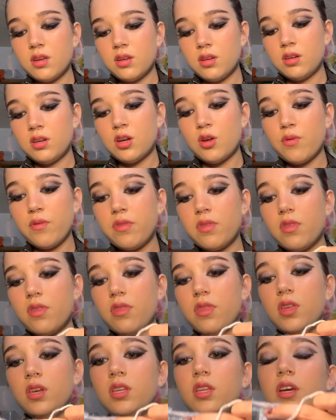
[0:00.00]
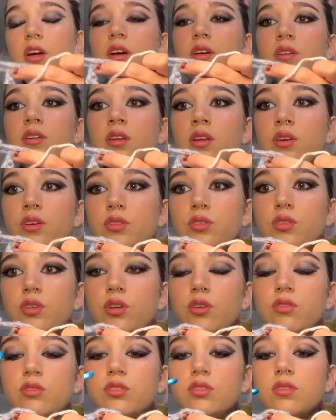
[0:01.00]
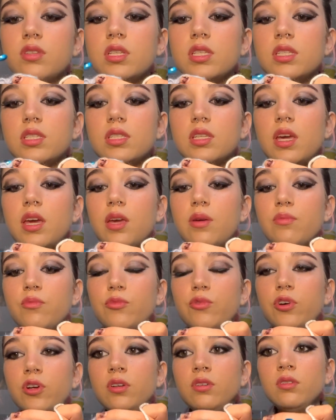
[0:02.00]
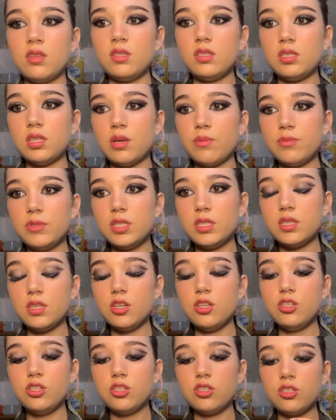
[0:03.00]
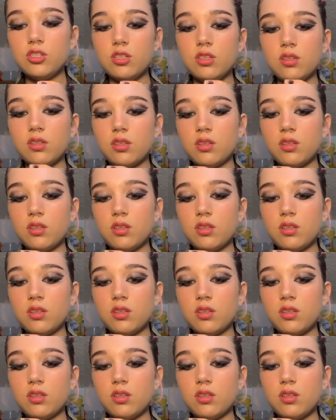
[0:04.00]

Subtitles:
Now with the thin yarn, you go into the same one, same stitch,